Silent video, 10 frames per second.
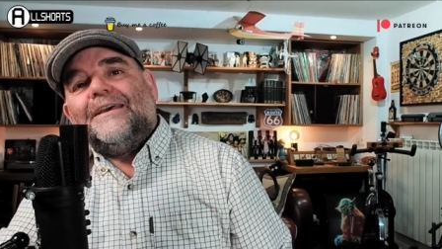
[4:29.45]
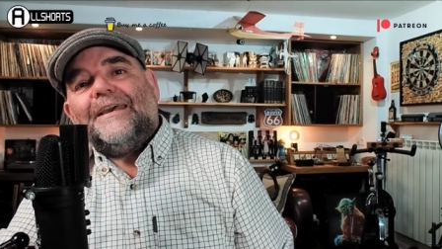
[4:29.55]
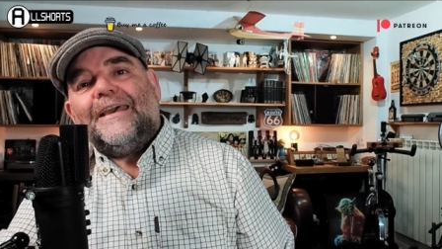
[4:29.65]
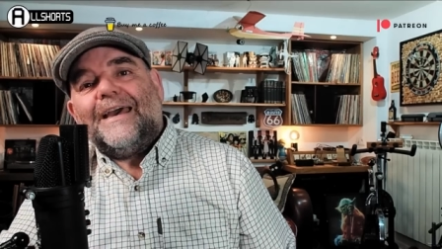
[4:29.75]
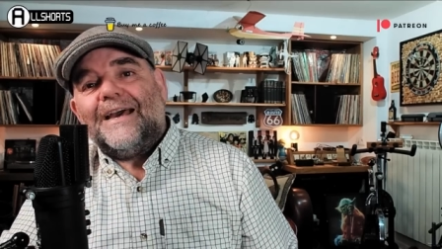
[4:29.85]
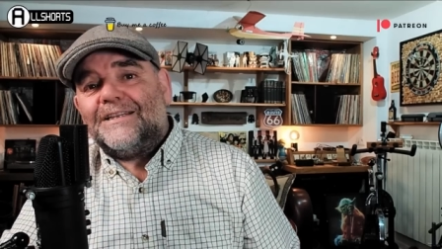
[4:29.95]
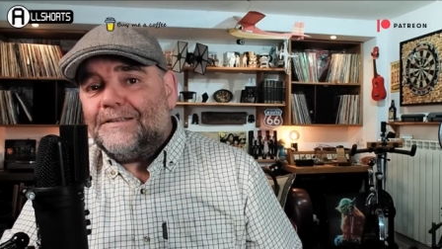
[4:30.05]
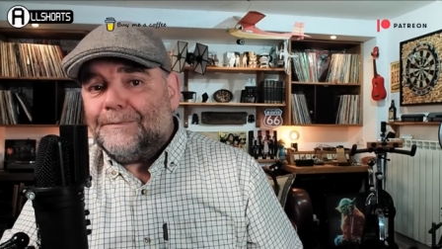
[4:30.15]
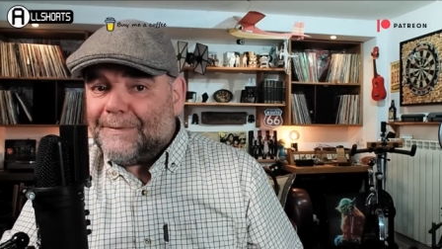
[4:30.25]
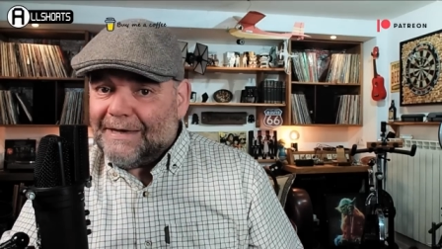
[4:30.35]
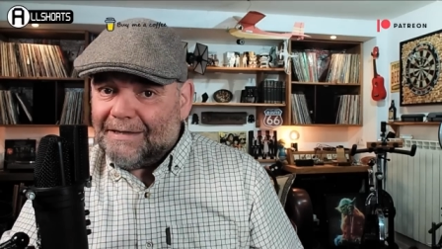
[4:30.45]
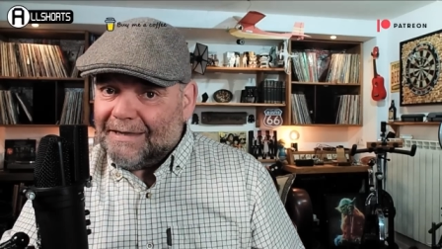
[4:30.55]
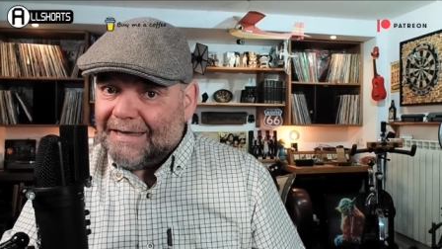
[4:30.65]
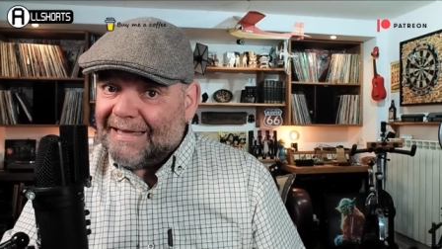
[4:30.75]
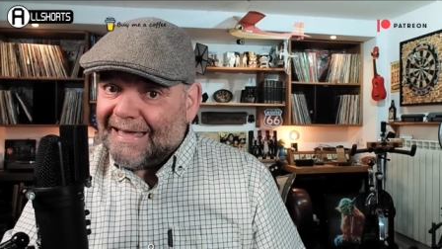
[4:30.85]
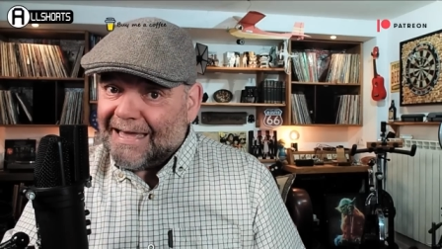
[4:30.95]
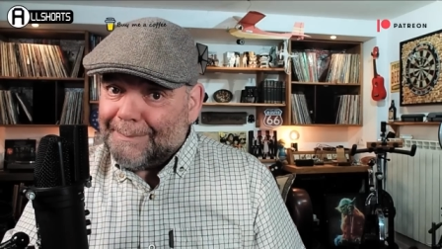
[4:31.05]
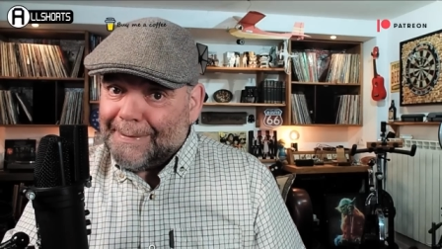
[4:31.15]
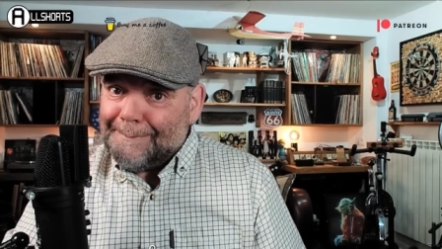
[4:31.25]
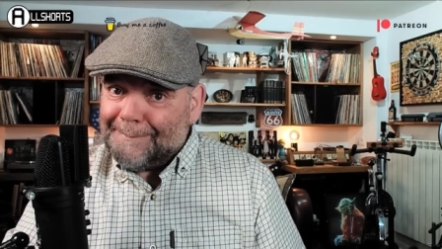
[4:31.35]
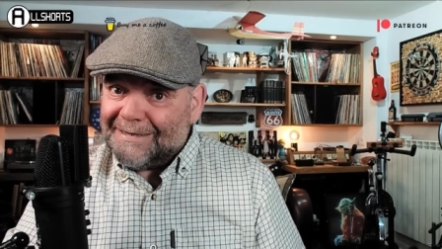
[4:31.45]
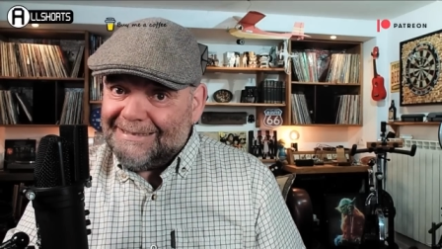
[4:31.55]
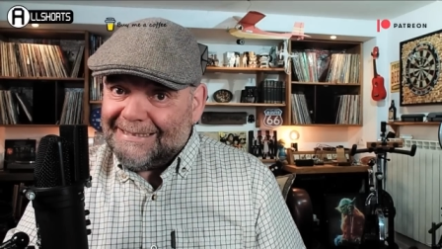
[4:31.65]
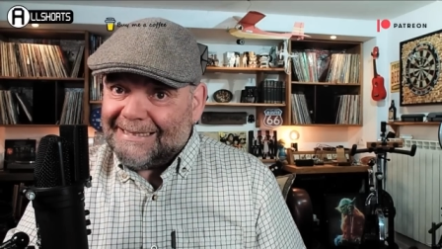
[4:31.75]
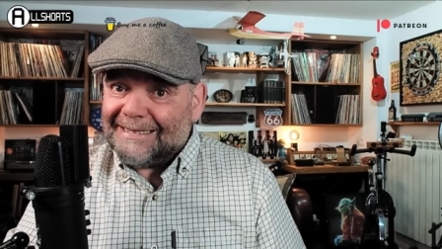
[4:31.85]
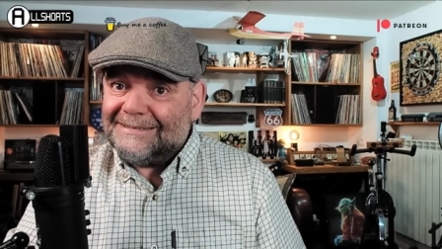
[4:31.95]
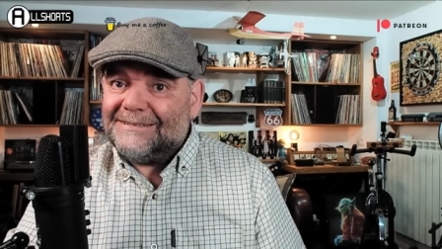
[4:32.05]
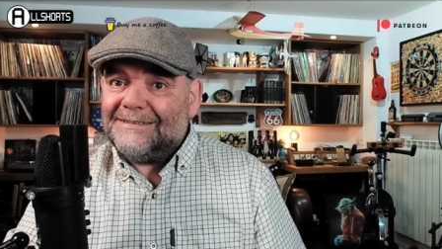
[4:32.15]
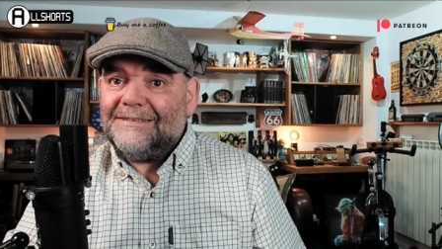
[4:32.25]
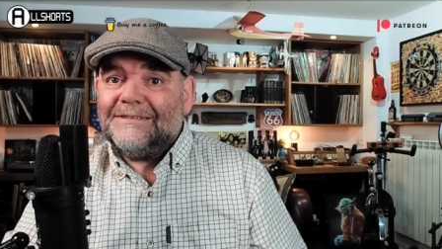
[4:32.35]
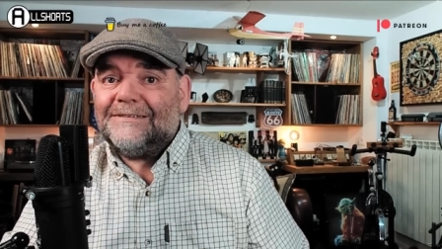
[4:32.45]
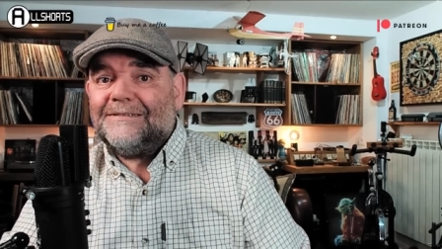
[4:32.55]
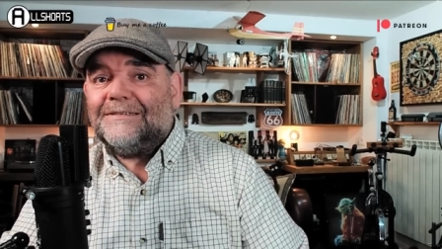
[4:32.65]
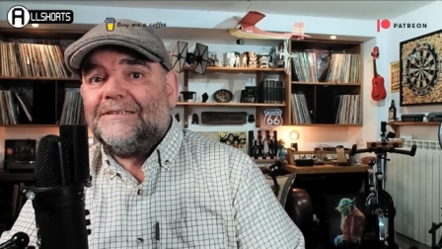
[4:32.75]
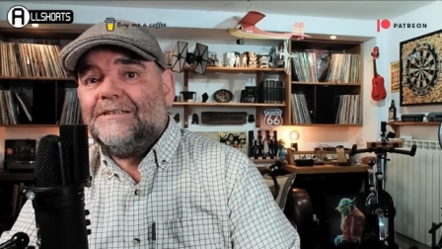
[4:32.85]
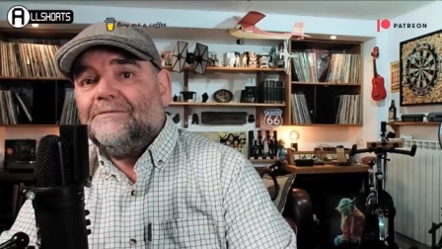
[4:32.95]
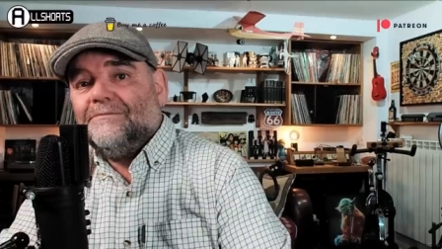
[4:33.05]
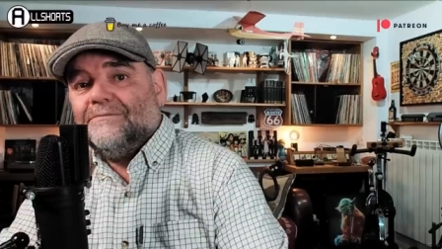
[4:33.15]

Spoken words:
He hadn't been a happy bunny, has he? No.